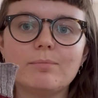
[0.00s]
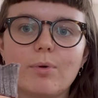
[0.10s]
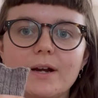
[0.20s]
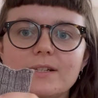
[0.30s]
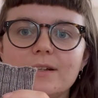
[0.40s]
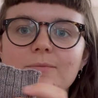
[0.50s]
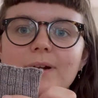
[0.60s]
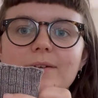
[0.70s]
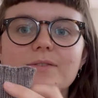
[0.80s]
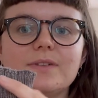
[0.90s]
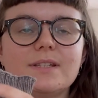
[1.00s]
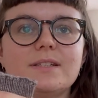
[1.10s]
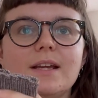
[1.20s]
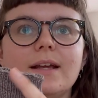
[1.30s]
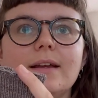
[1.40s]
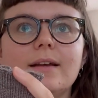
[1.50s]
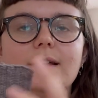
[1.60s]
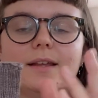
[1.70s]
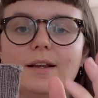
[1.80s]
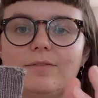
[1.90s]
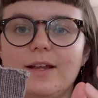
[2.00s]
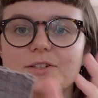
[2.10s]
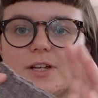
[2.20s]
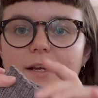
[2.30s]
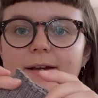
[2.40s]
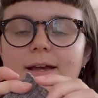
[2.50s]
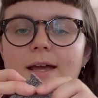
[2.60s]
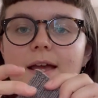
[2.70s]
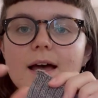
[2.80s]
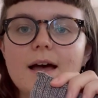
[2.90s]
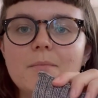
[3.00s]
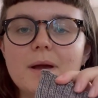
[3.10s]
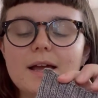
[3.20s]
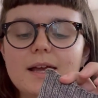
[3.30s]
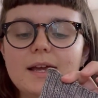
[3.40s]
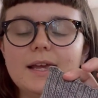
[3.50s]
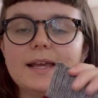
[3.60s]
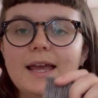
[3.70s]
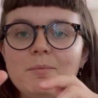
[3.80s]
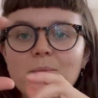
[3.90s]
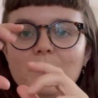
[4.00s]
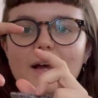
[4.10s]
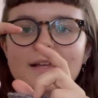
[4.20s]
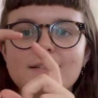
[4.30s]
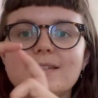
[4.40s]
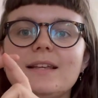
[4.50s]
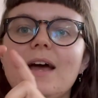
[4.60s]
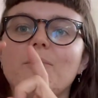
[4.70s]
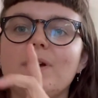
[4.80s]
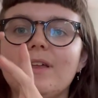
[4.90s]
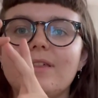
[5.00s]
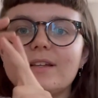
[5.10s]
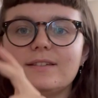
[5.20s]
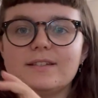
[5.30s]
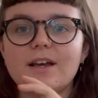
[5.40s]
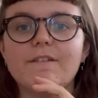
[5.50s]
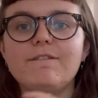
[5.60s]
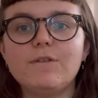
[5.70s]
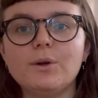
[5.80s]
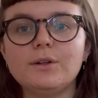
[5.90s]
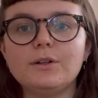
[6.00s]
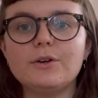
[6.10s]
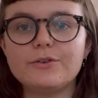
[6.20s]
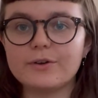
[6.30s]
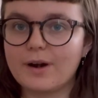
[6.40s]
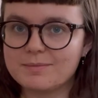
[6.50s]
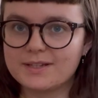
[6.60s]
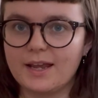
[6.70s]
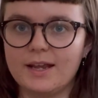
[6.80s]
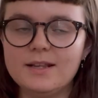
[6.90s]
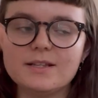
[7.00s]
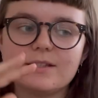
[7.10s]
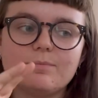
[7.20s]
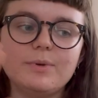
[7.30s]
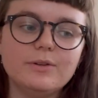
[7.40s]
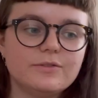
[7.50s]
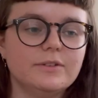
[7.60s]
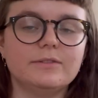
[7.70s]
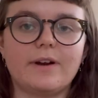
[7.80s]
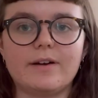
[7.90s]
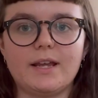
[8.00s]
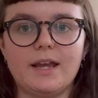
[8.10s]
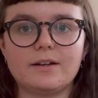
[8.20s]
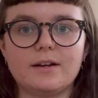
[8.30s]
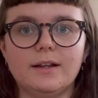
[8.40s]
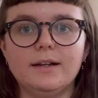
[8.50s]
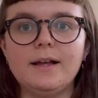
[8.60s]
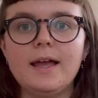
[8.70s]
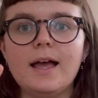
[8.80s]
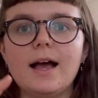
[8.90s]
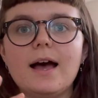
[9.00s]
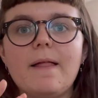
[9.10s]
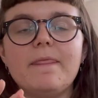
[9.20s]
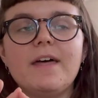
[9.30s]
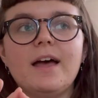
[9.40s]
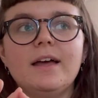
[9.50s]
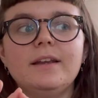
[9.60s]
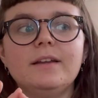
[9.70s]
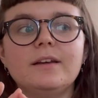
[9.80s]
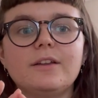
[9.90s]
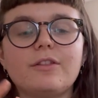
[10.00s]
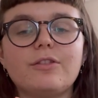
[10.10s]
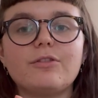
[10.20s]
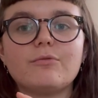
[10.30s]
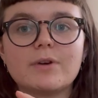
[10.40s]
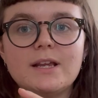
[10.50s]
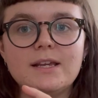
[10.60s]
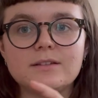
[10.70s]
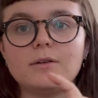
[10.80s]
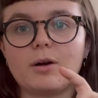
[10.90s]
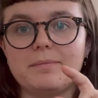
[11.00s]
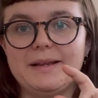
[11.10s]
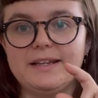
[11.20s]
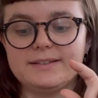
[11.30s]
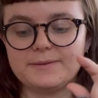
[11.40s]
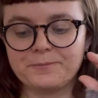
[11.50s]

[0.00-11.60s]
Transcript: Brighton, when I was visiting at the end of last year. It came as a set with a full 100-gram skein that's beautiful variegated colour, and then 3 sock minis.